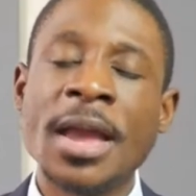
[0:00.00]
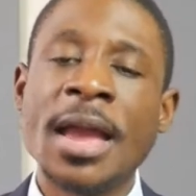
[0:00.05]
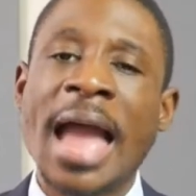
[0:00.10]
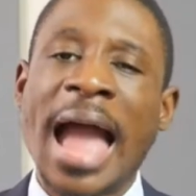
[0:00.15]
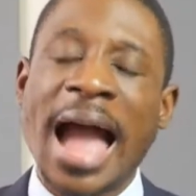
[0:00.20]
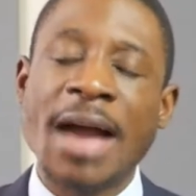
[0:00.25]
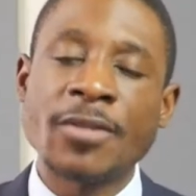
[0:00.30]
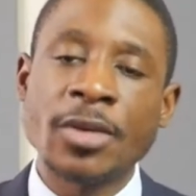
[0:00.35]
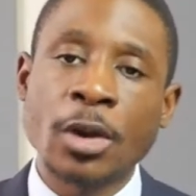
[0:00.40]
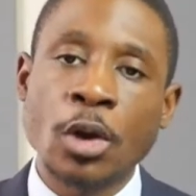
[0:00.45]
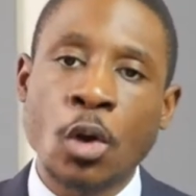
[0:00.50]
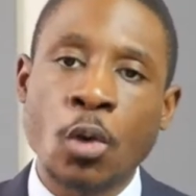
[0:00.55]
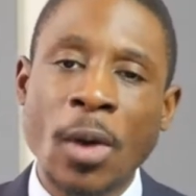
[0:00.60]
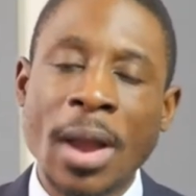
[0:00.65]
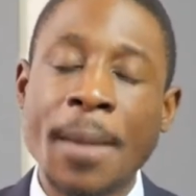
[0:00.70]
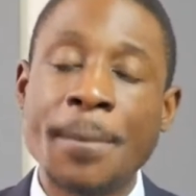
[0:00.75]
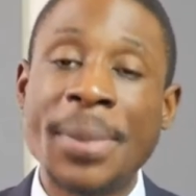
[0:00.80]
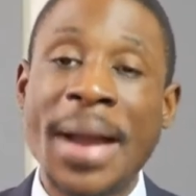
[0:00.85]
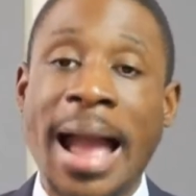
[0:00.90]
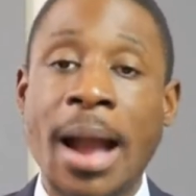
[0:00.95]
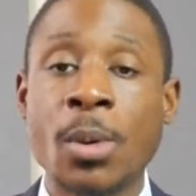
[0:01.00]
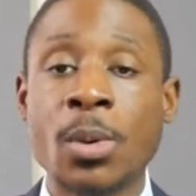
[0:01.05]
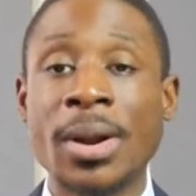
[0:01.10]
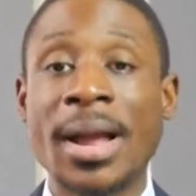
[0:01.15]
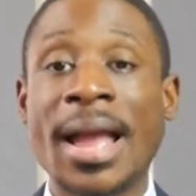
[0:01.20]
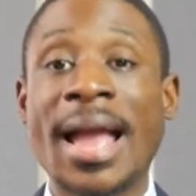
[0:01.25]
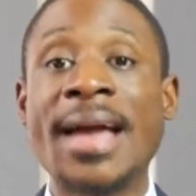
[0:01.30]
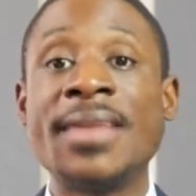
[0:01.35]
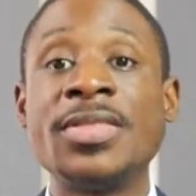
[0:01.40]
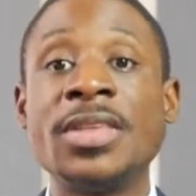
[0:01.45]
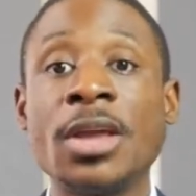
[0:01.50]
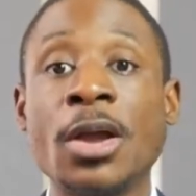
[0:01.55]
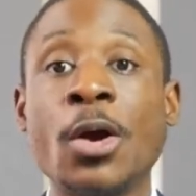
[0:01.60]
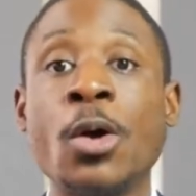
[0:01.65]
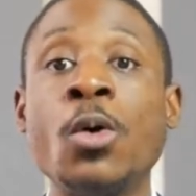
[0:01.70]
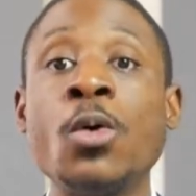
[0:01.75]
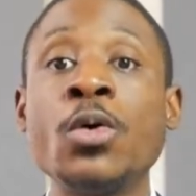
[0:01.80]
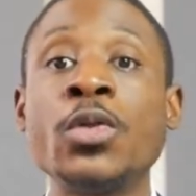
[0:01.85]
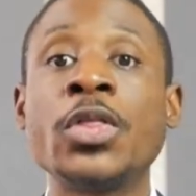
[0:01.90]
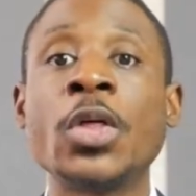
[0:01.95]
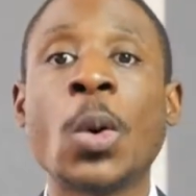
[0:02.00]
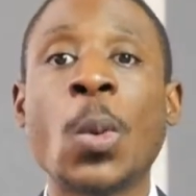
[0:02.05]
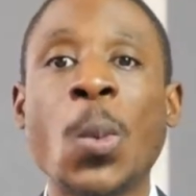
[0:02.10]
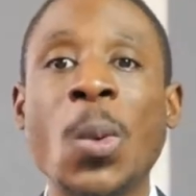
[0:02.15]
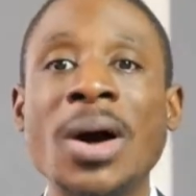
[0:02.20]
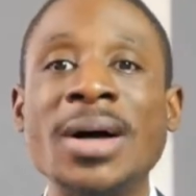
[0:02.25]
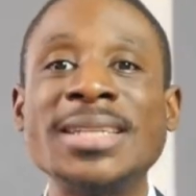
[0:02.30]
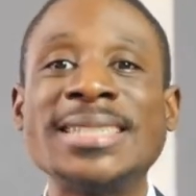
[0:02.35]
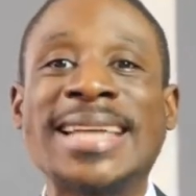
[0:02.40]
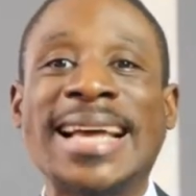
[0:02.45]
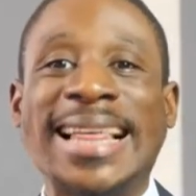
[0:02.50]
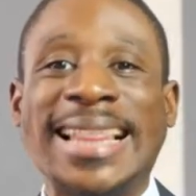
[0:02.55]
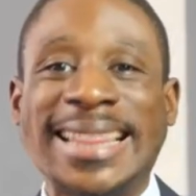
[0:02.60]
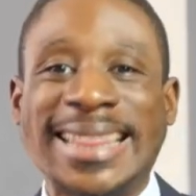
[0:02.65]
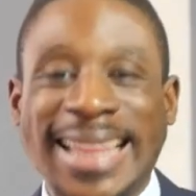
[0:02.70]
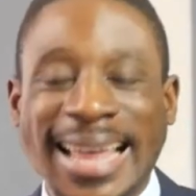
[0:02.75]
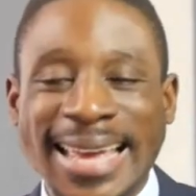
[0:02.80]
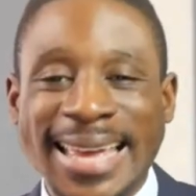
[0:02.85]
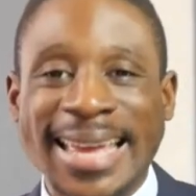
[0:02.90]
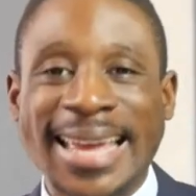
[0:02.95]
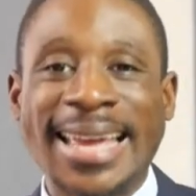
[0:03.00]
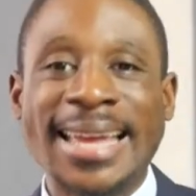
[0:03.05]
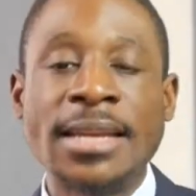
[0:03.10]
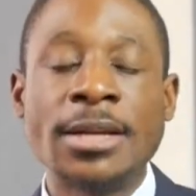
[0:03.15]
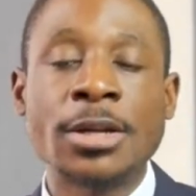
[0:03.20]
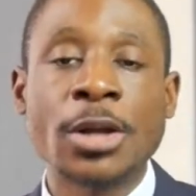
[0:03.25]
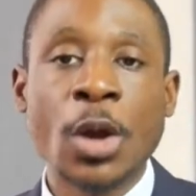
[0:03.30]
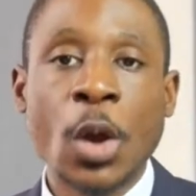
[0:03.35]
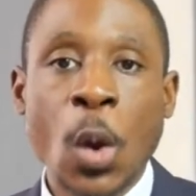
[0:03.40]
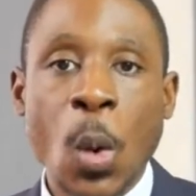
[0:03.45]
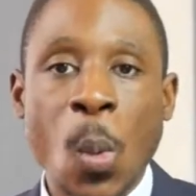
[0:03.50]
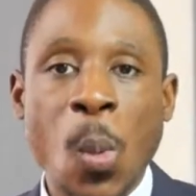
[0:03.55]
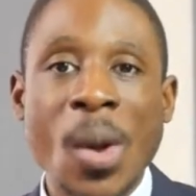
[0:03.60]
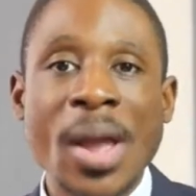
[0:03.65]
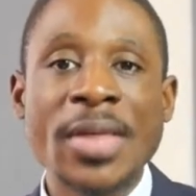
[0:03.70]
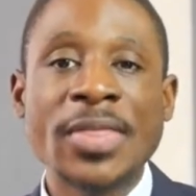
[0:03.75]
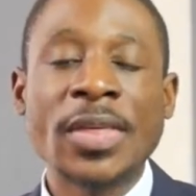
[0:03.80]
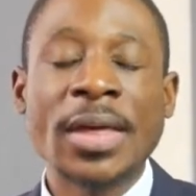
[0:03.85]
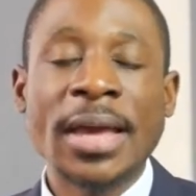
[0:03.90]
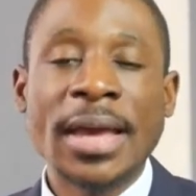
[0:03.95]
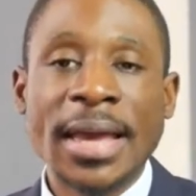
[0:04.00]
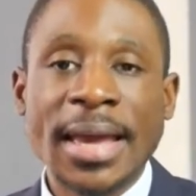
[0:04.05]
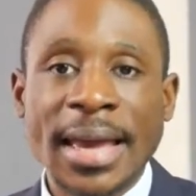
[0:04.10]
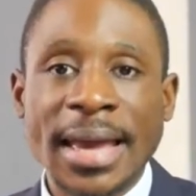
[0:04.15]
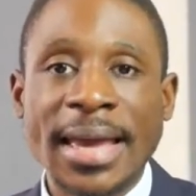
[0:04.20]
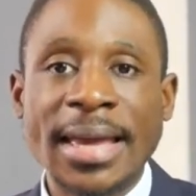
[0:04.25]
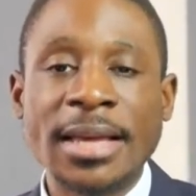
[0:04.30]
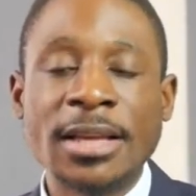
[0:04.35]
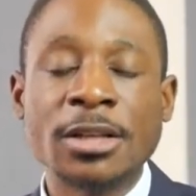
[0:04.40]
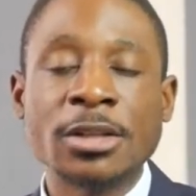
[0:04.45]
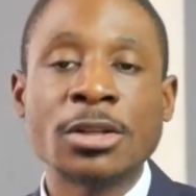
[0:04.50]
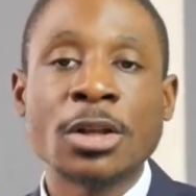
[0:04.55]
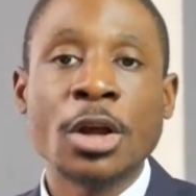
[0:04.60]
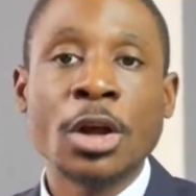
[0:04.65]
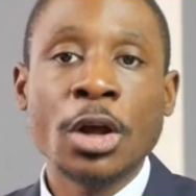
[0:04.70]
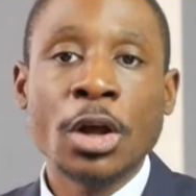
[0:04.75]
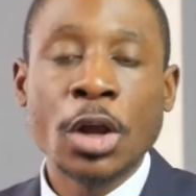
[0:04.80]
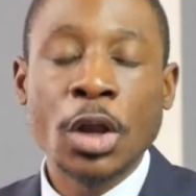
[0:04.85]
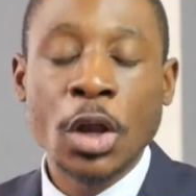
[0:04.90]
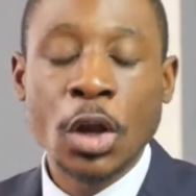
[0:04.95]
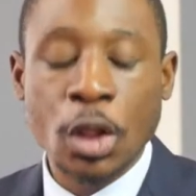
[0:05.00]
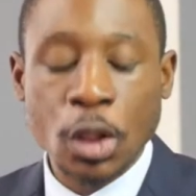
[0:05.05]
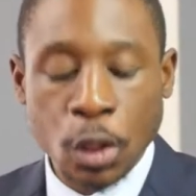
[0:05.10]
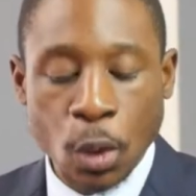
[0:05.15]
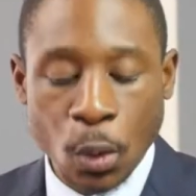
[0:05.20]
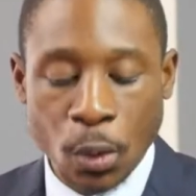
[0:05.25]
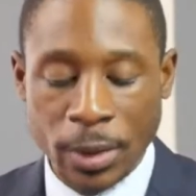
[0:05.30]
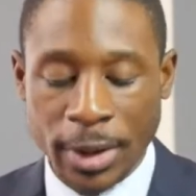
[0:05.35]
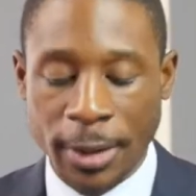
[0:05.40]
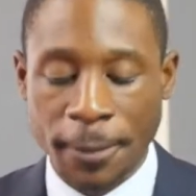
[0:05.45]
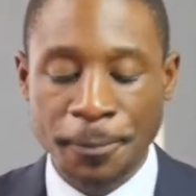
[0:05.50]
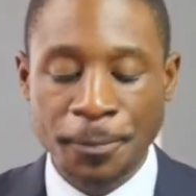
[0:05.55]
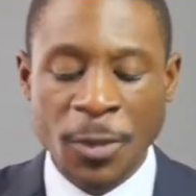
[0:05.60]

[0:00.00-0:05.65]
having great power, and the earth was lightened with his glory.